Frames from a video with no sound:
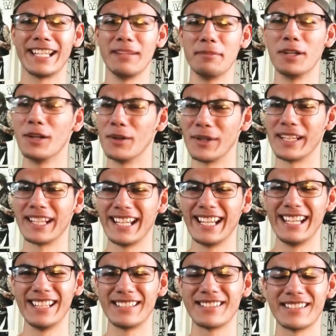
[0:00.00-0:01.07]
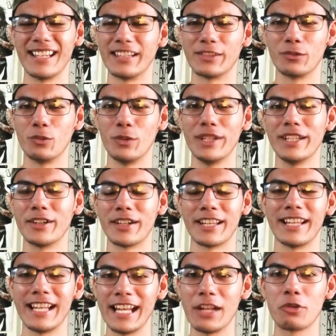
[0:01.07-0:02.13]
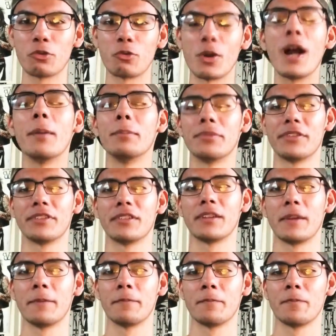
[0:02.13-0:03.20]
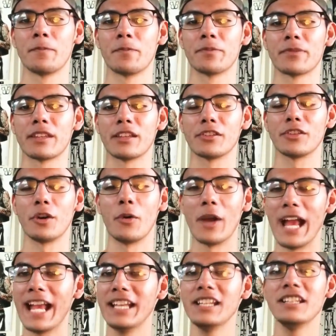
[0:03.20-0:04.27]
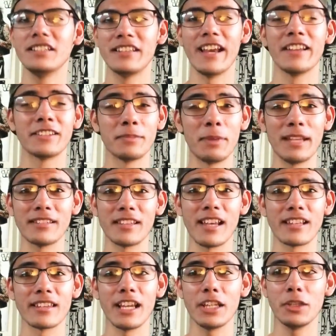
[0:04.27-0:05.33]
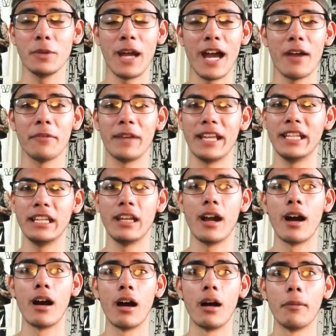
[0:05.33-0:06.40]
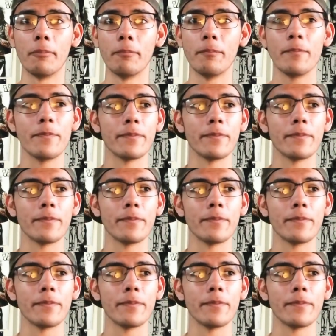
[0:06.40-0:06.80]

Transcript: keep going. It's weird. It interrupts. So any dead space like that you have, any oh,